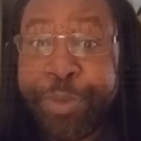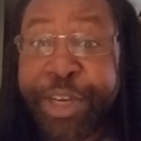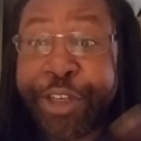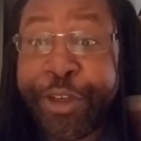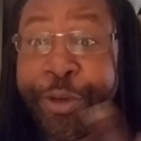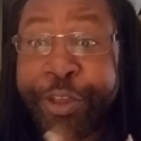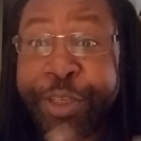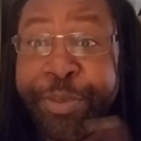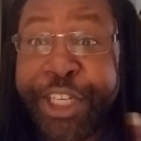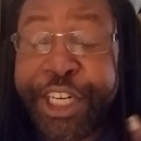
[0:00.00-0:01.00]
I'm actually holding
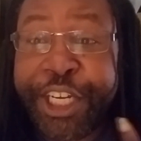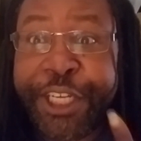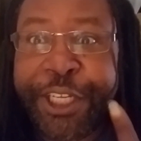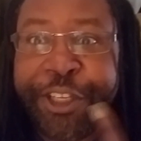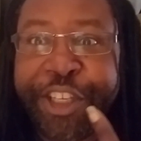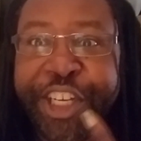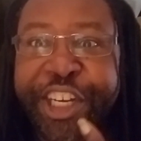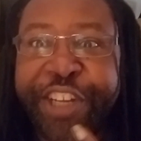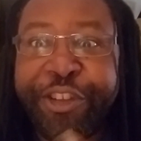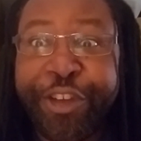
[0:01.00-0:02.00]
some DNA
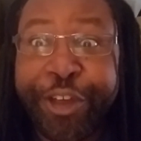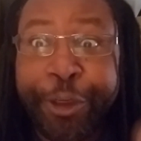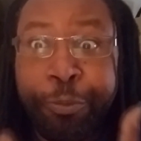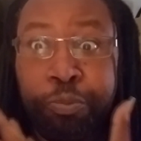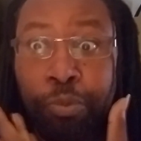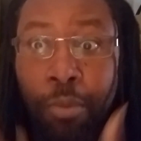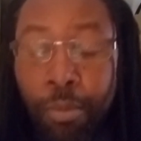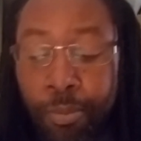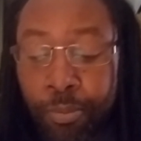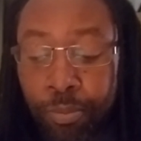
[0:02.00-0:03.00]
inside so
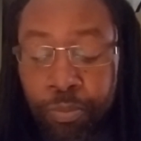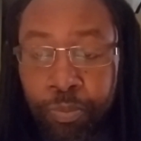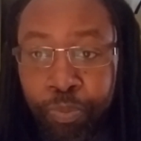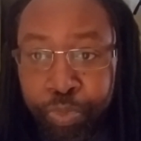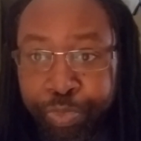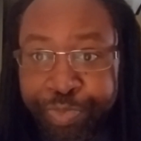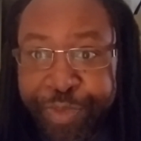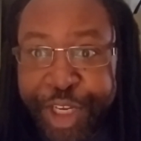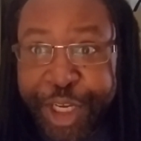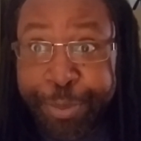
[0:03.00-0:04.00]

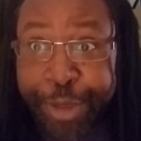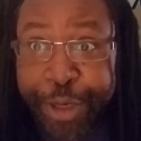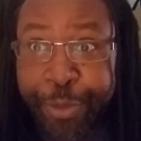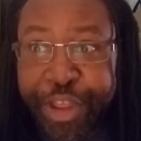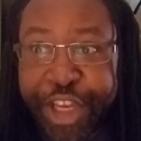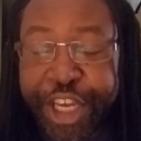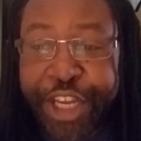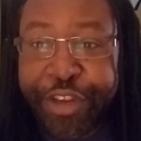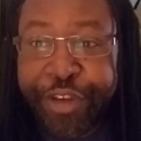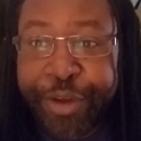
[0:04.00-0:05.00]
I can put it with the
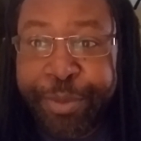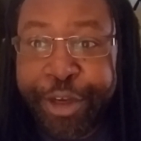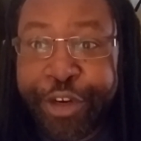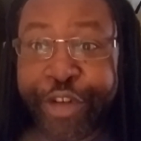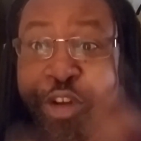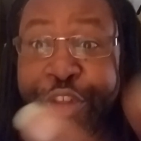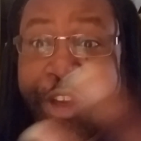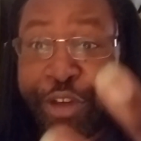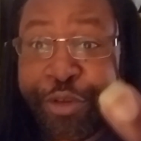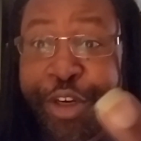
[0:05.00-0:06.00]
kit. So I'm going to show you
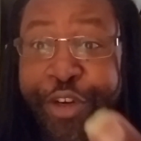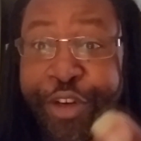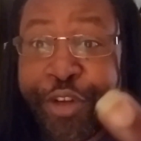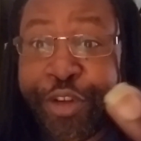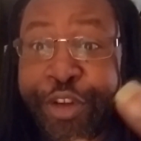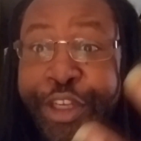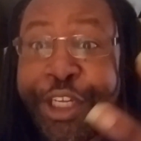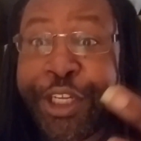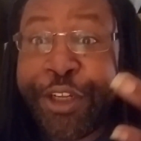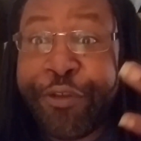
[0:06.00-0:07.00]
the instructions
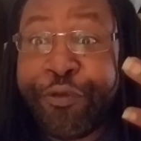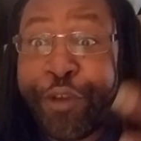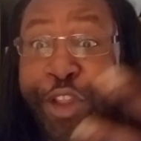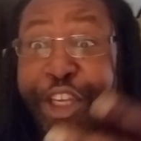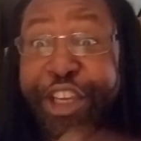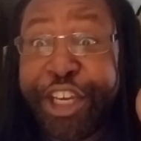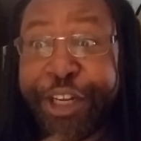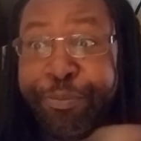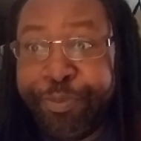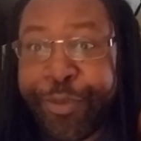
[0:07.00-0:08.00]
for the
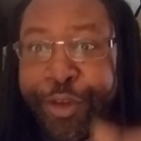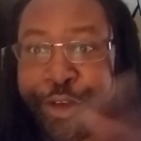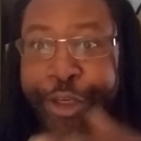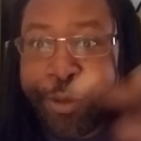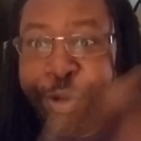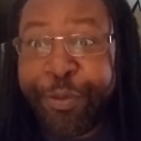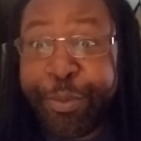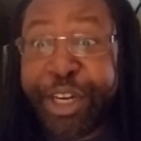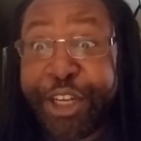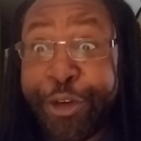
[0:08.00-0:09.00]
kit so
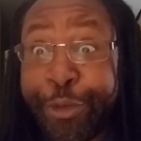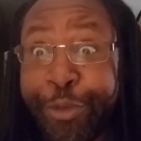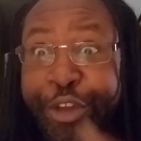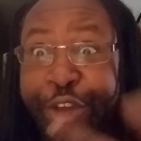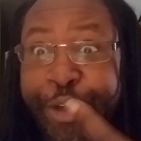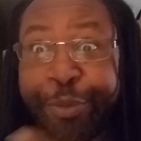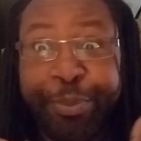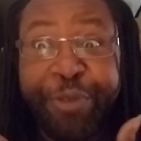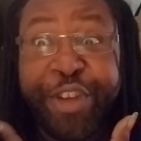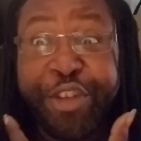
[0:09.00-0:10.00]
everybody can do this. So
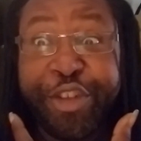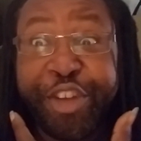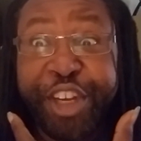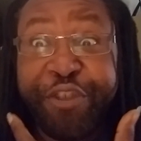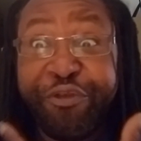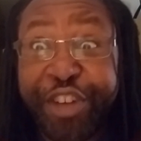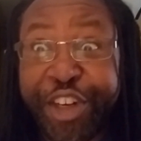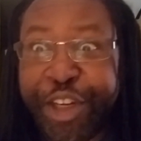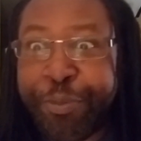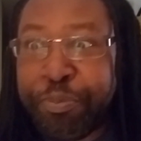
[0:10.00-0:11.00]
my face looks kind of
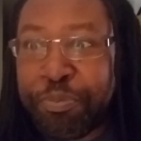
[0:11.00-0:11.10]
funny.